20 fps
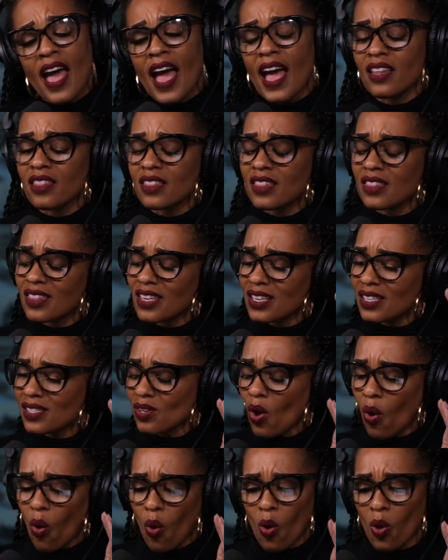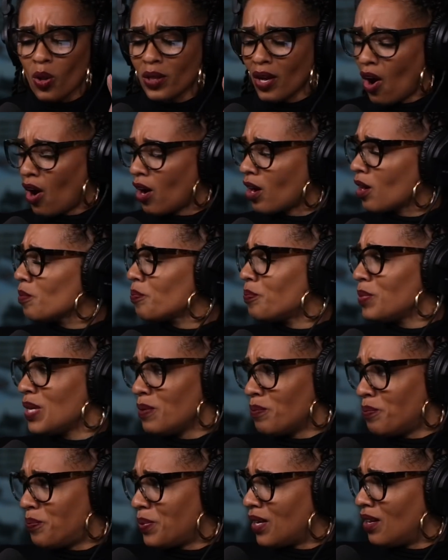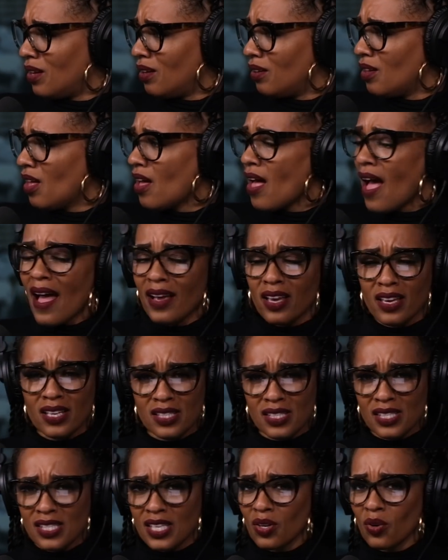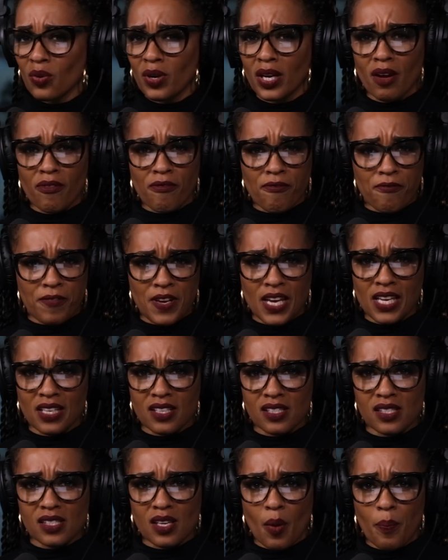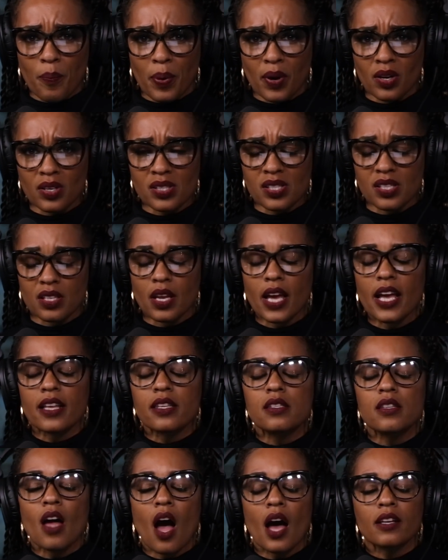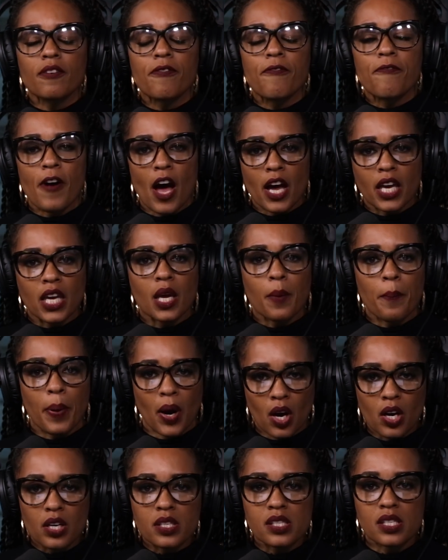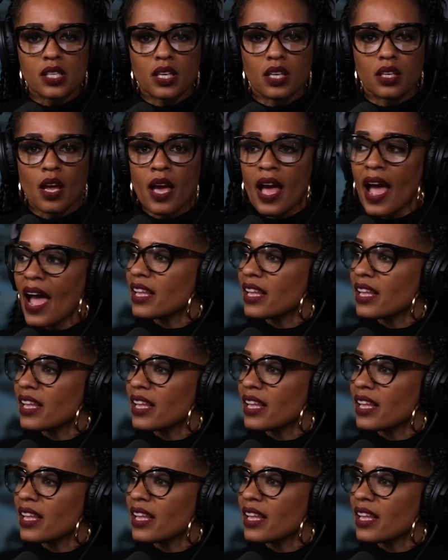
And this whole heartbeat bill, considering a fetus a person, it's not a fucking person.